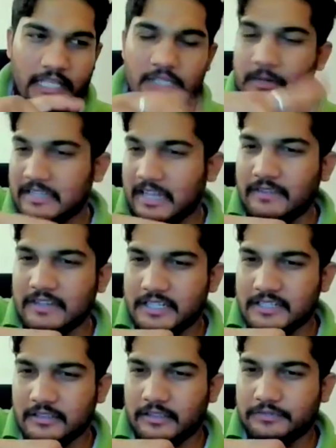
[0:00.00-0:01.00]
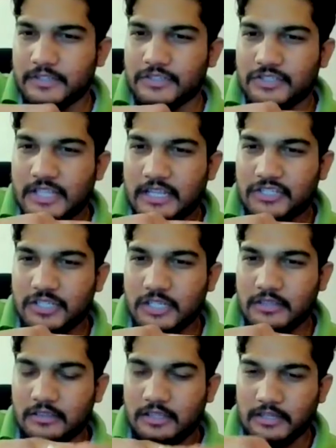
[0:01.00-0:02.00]
aspect I will teach in the first
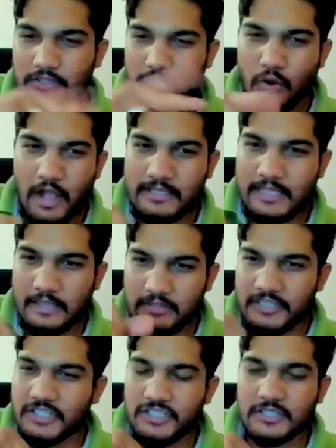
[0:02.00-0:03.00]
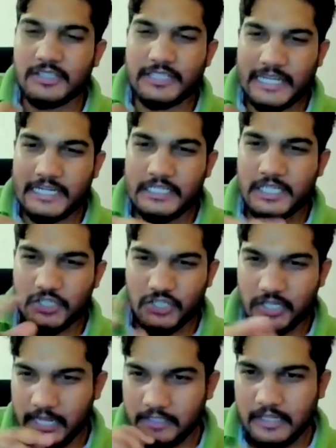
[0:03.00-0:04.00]
section, the yogas I will teach in the second
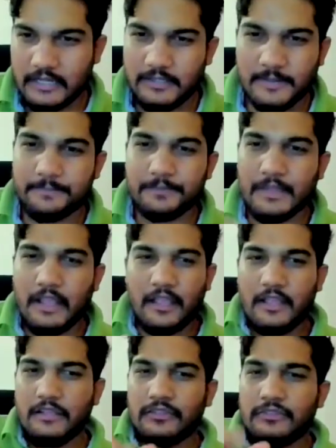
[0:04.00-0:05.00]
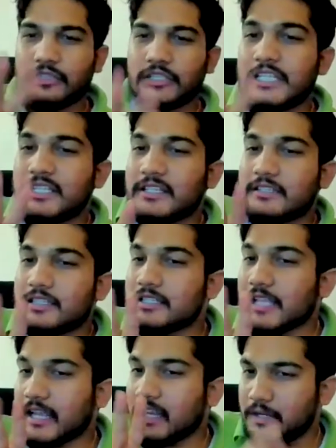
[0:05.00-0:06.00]
section, like that. So this is the
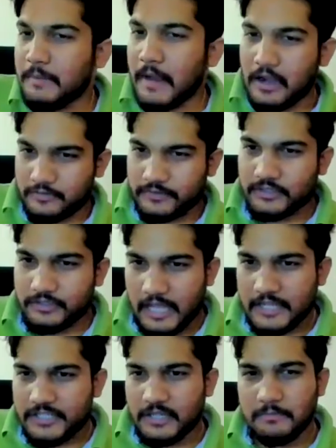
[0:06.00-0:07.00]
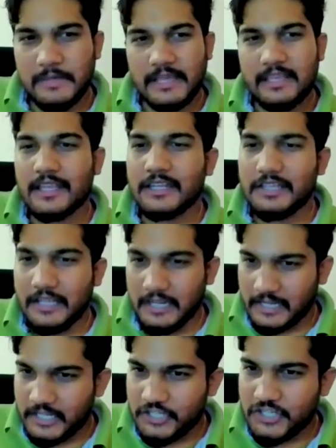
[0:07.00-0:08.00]
second part of the Tajik, making a
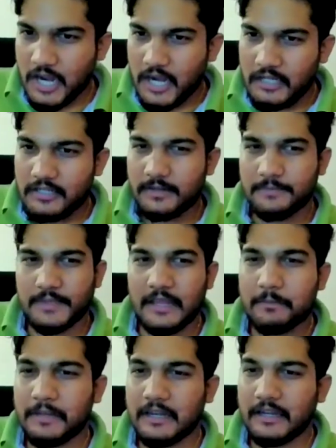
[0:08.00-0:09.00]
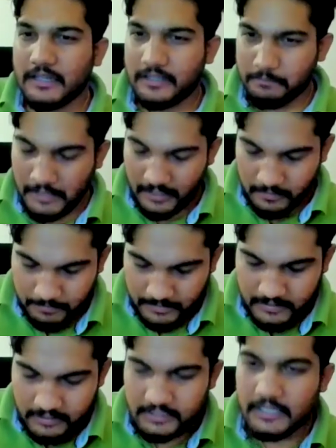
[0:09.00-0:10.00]
yearly chart and, pre and
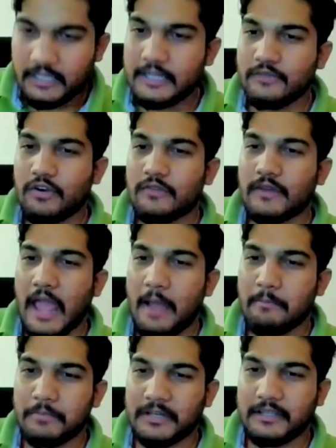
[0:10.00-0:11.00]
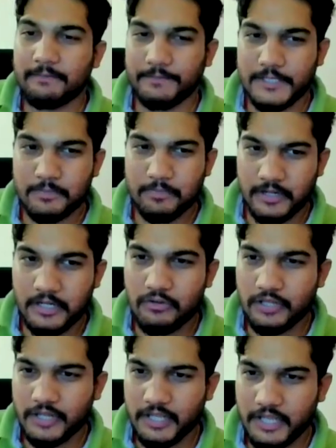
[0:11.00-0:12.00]
predicting it, what will happen in this
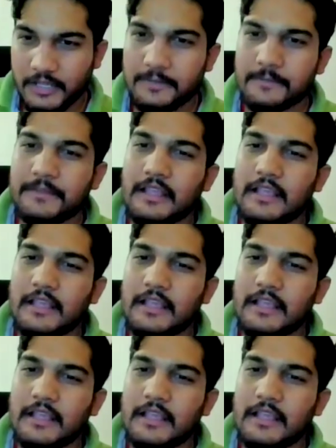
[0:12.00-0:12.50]
particular year.